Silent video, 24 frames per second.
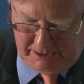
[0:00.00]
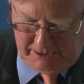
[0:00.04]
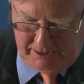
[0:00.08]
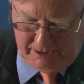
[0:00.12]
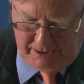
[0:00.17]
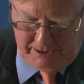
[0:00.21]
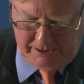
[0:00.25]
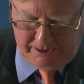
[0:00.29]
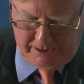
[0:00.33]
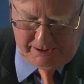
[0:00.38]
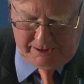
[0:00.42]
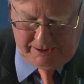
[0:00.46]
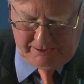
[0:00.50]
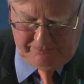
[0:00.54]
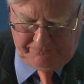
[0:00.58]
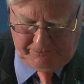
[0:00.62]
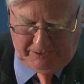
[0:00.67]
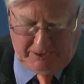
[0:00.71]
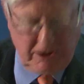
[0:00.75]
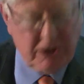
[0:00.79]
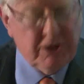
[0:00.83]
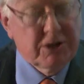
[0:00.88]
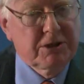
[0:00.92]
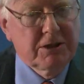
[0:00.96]
is a
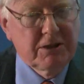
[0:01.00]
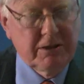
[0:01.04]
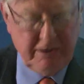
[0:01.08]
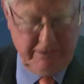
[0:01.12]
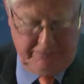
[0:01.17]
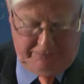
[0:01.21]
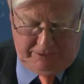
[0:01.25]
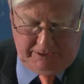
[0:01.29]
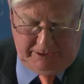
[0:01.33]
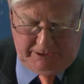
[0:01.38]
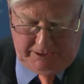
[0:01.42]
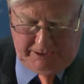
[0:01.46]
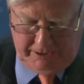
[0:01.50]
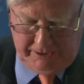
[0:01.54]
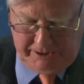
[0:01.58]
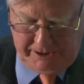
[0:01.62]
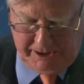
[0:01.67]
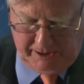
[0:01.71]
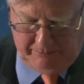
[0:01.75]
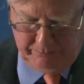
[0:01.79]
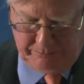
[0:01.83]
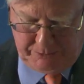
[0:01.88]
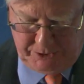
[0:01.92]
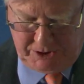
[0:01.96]
function of their
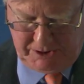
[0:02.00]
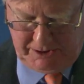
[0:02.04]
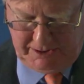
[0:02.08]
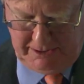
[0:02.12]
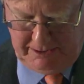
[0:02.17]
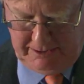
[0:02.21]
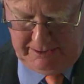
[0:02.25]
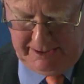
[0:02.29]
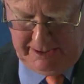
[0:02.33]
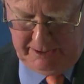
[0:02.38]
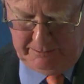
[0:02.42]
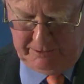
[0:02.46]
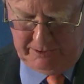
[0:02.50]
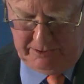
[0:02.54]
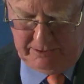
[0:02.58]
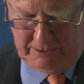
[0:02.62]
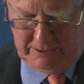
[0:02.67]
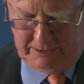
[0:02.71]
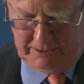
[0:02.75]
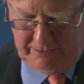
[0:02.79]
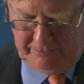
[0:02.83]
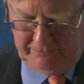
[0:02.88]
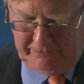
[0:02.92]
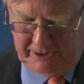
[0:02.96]
consumption and labour
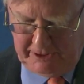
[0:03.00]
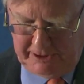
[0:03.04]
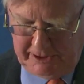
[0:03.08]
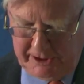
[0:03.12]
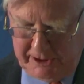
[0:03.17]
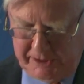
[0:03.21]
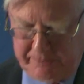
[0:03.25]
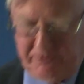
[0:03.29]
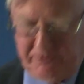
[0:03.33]
in the various